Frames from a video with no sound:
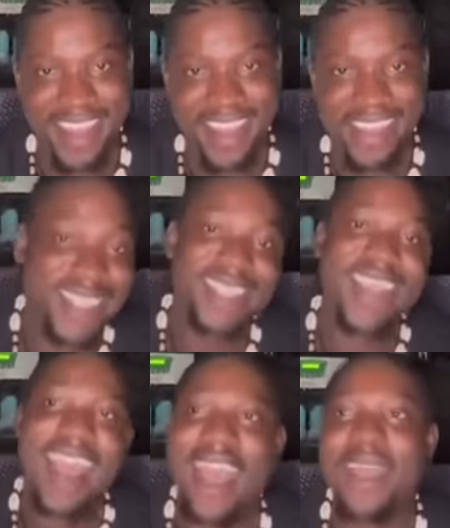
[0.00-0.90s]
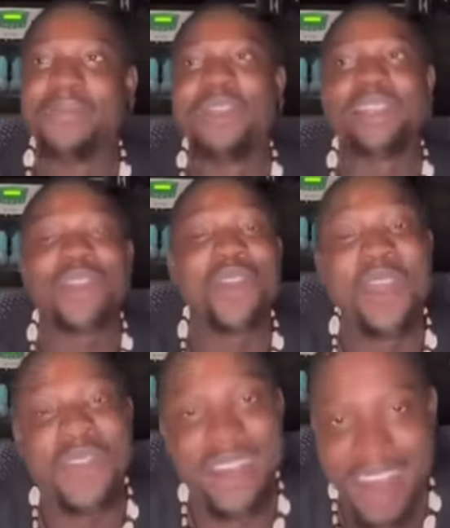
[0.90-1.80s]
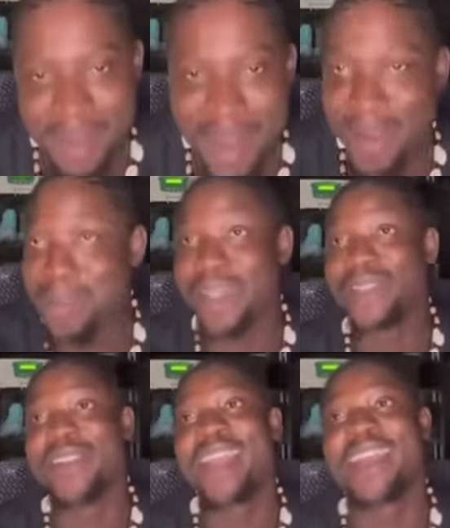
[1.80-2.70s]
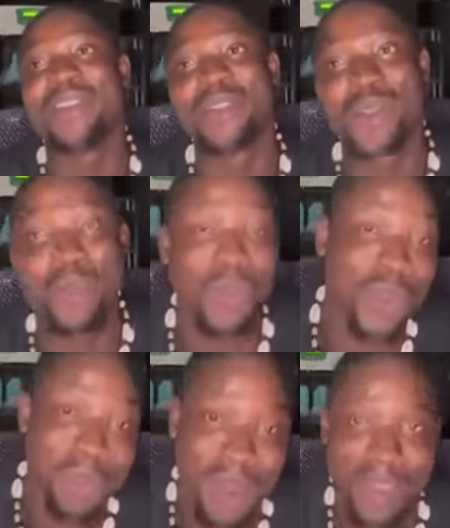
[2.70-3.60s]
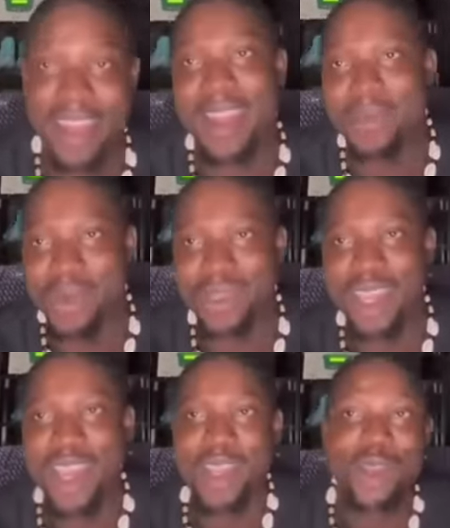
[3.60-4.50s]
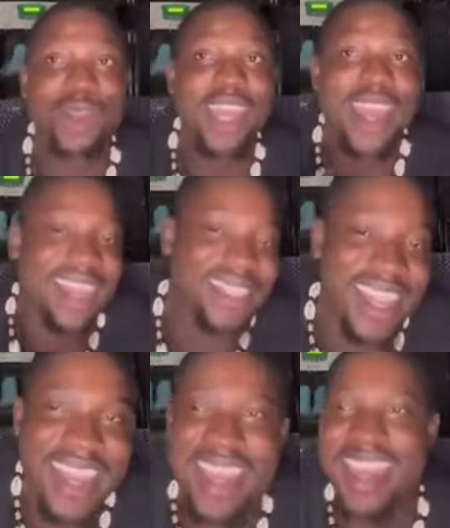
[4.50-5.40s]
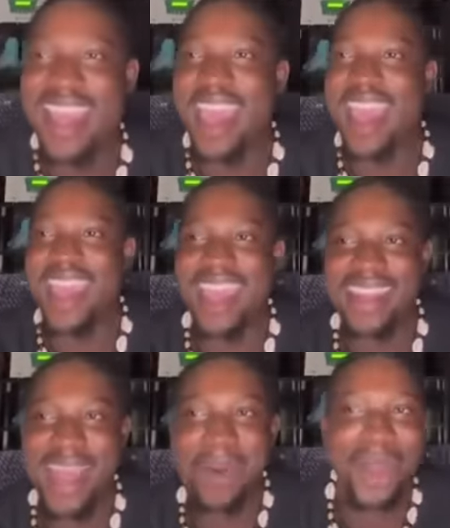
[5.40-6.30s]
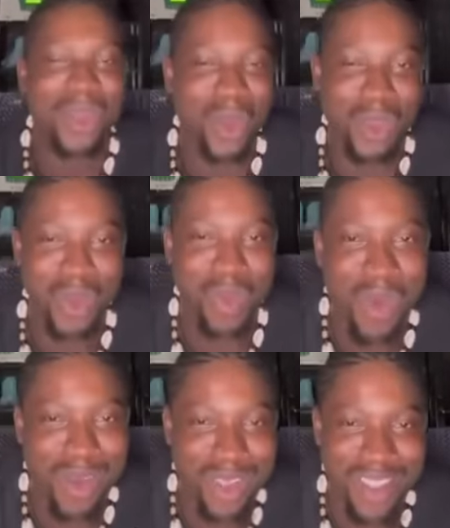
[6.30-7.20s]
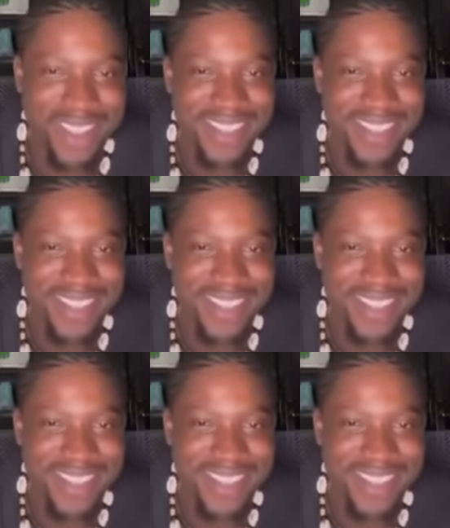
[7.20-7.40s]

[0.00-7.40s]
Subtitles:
She said, please, do you have a dark man number so that I can also put mouth and help us? You tell her and say, that one talks too much.